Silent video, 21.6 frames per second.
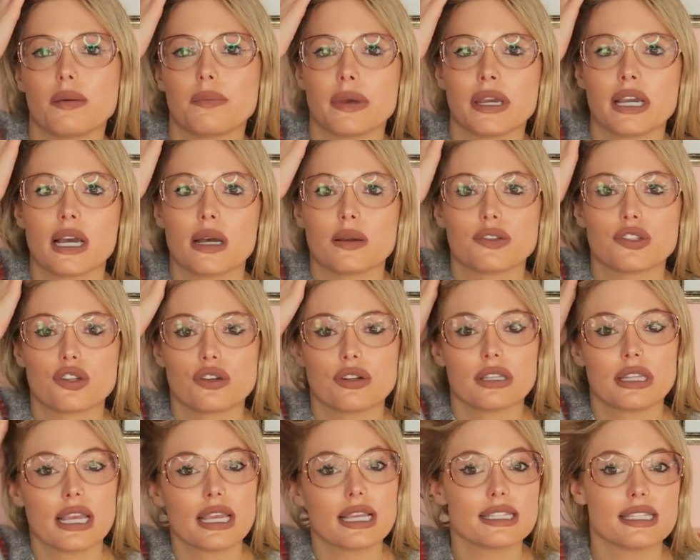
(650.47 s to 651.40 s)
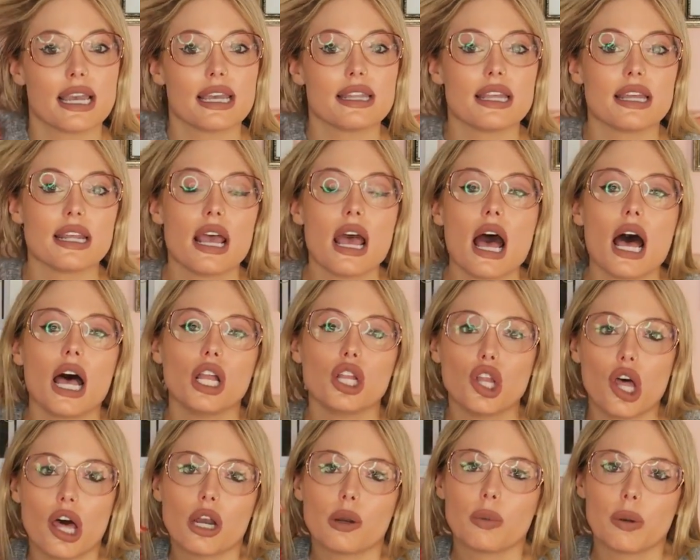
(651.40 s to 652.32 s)
my counselor had like said that a
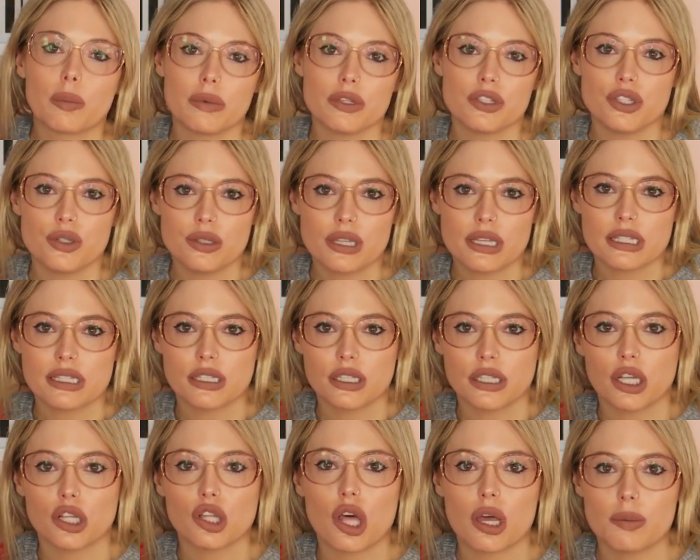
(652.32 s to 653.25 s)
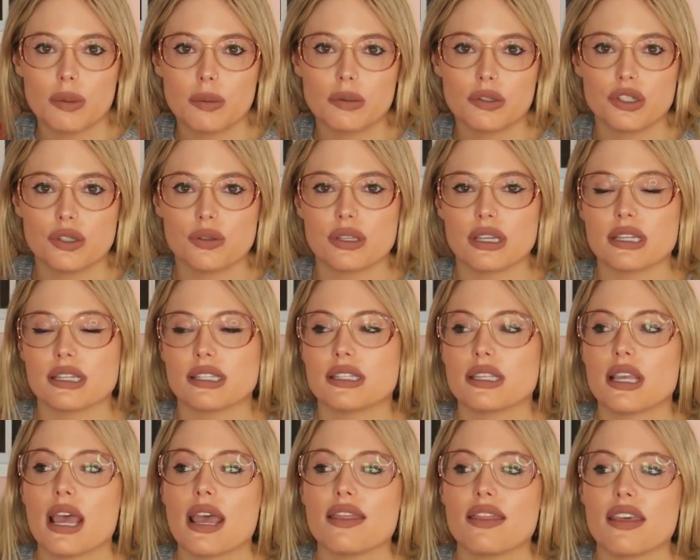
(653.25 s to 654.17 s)
lot of women do this, like a lot of people do this,